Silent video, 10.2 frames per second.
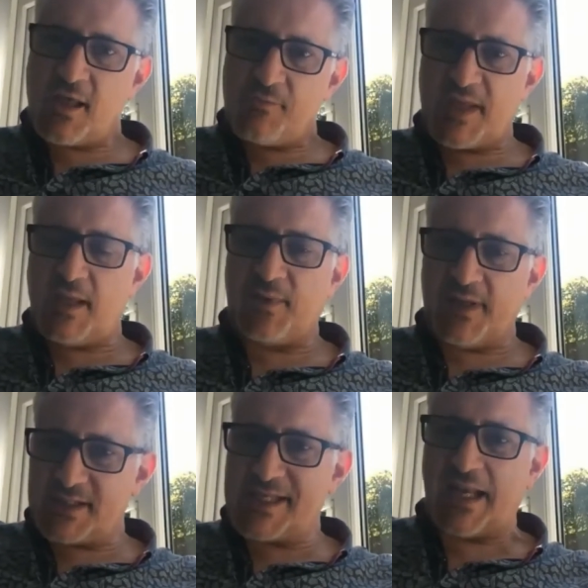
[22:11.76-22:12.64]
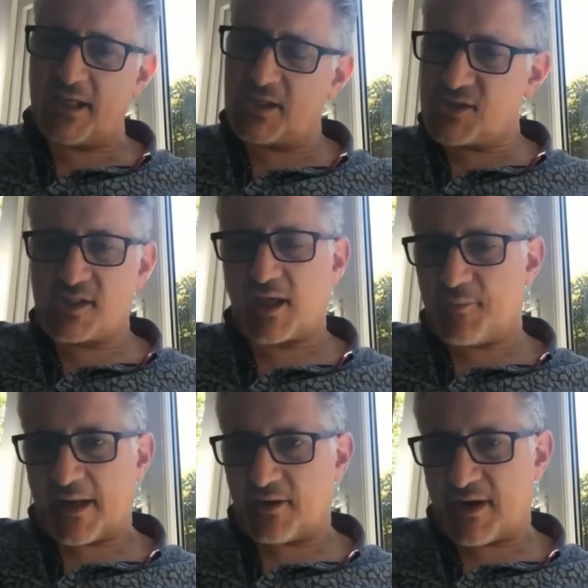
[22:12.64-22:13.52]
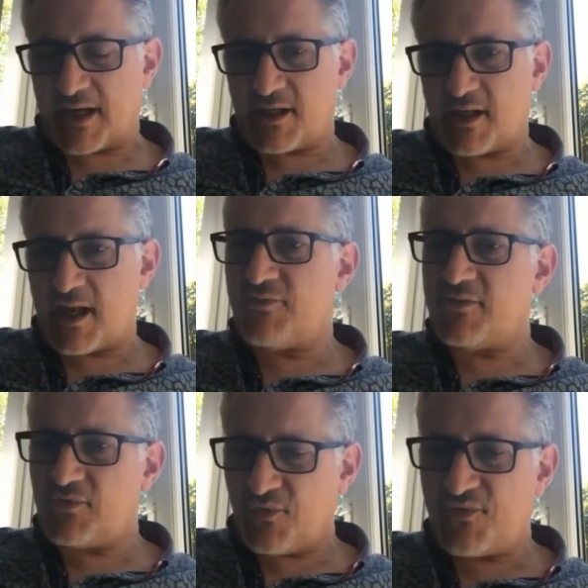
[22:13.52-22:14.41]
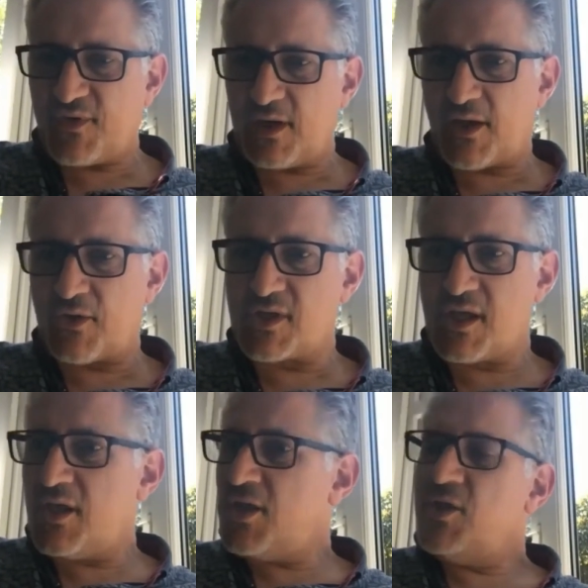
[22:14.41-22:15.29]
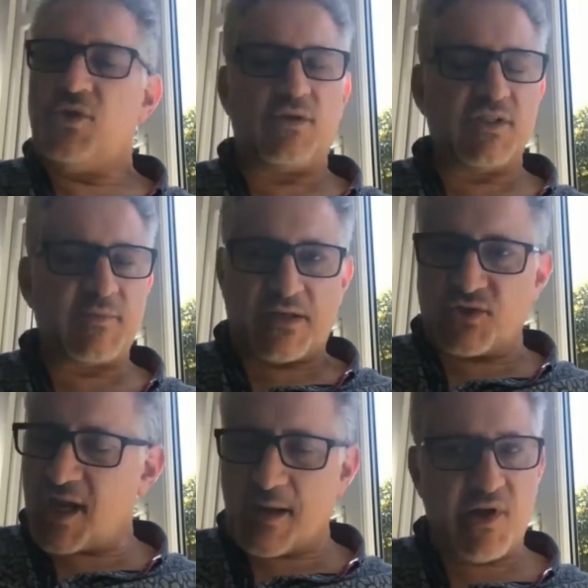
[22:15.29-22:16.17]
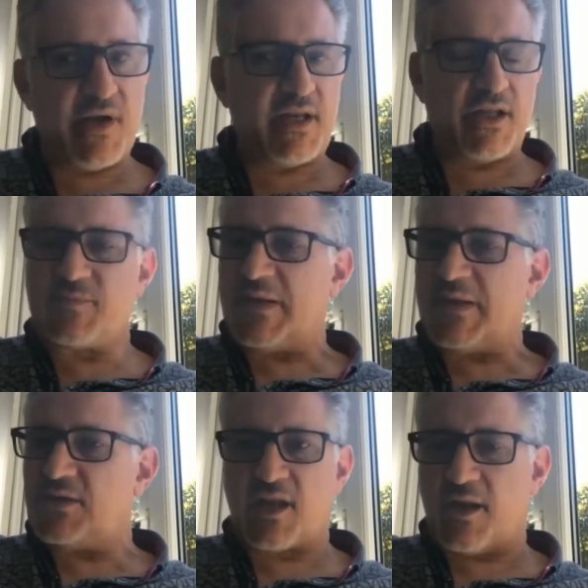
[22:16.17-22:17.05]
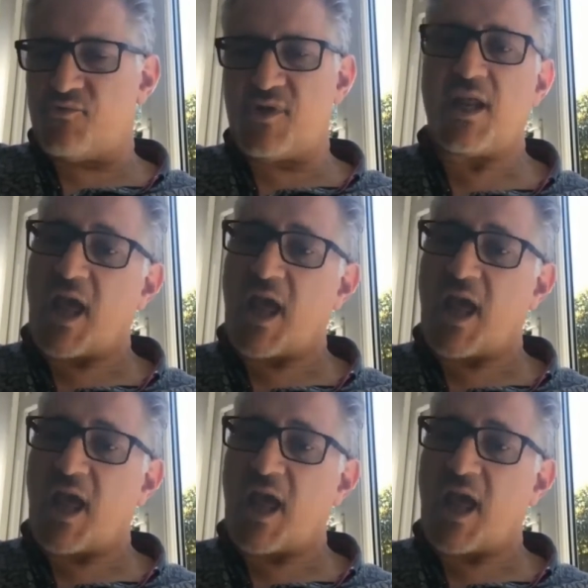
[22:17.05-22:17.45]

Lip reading: people and talent. Because think about it, right? Even if you're furloughed, you can spend your time learning, you spend your time reading.